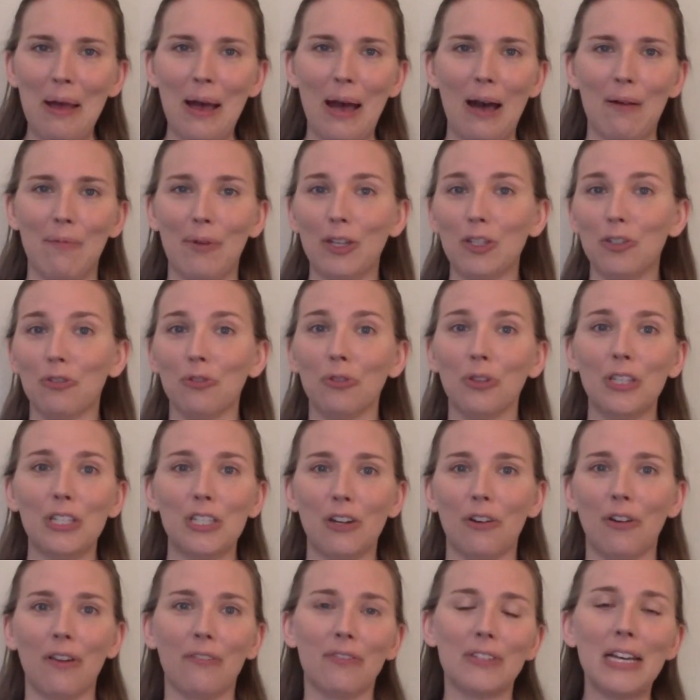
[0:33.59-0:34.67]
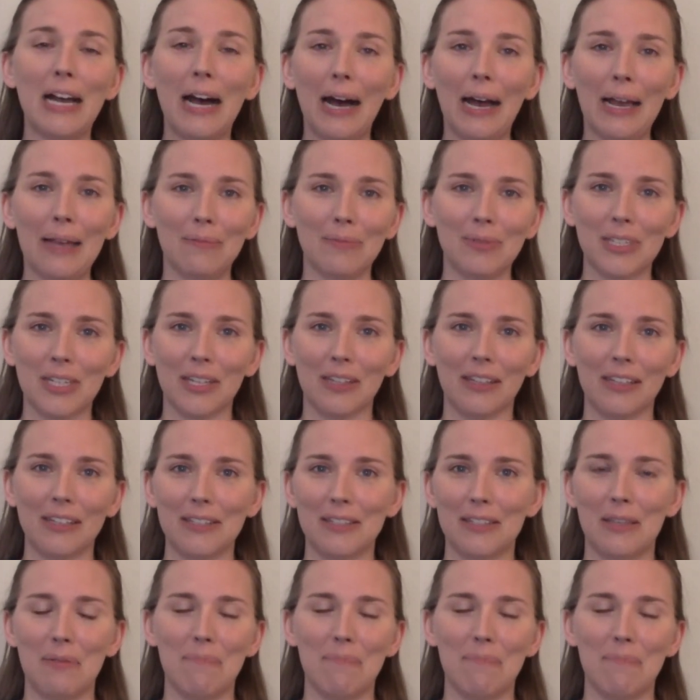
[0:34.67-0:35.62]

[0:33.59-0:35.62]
I truly don't have time to list